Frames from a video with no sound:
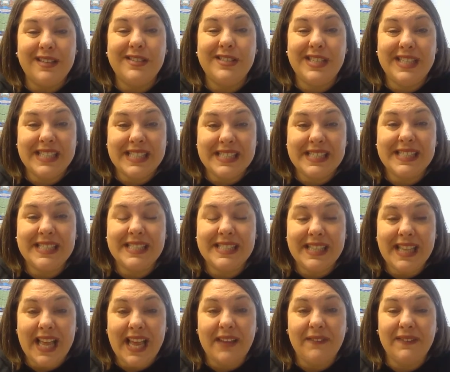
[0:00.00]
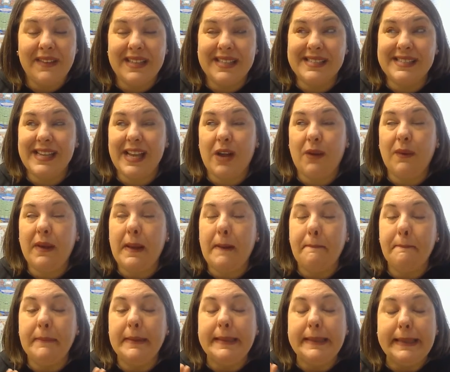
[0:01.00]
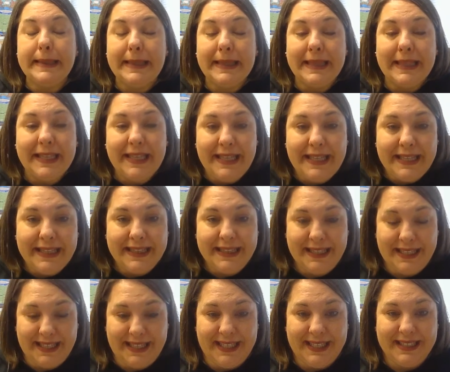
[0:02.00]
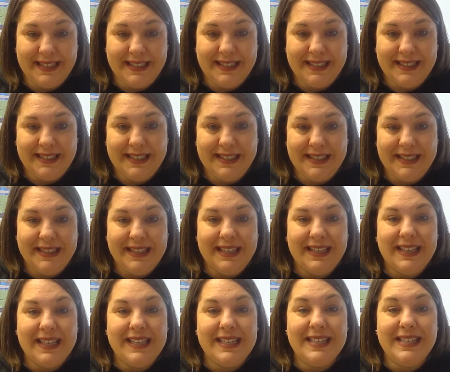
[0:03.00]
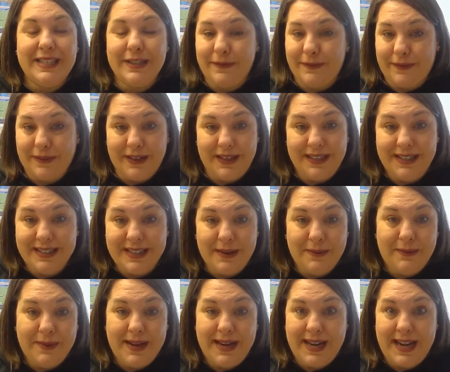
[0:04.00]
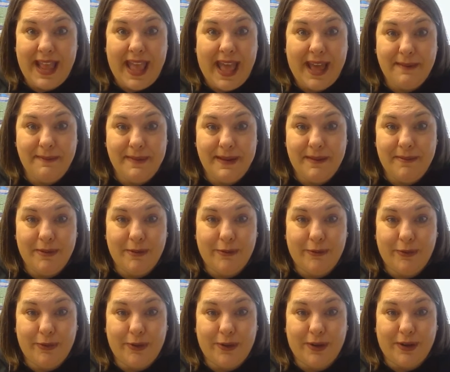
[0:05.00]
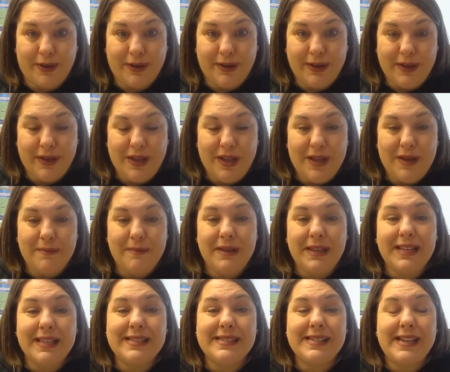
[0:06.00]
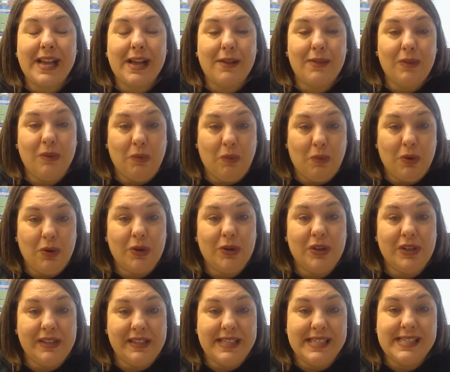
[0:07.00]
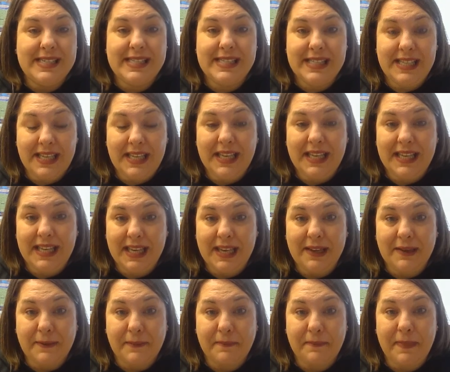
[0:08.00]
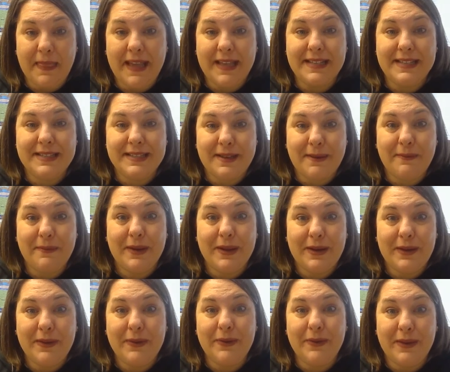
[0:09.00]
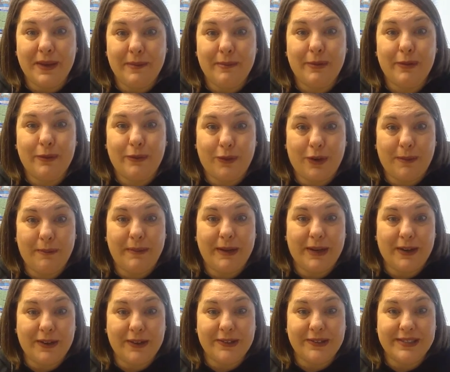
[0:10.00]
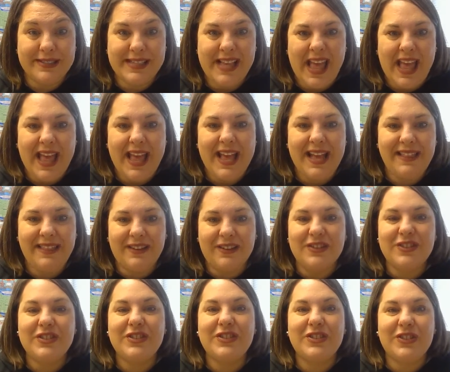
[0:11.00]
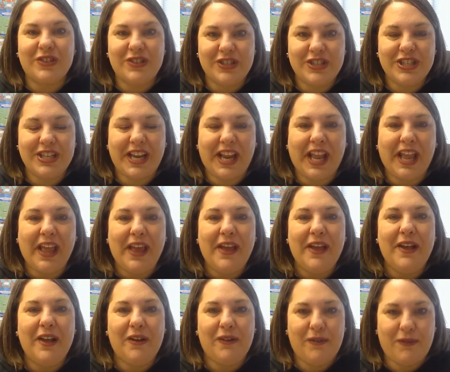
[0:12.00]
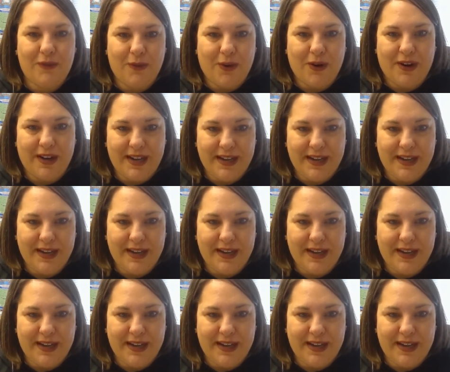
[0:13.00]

Jesus's life is now completely different than what it had been before. because now the world is seeing him as someone who can perform miracles, and they're searching for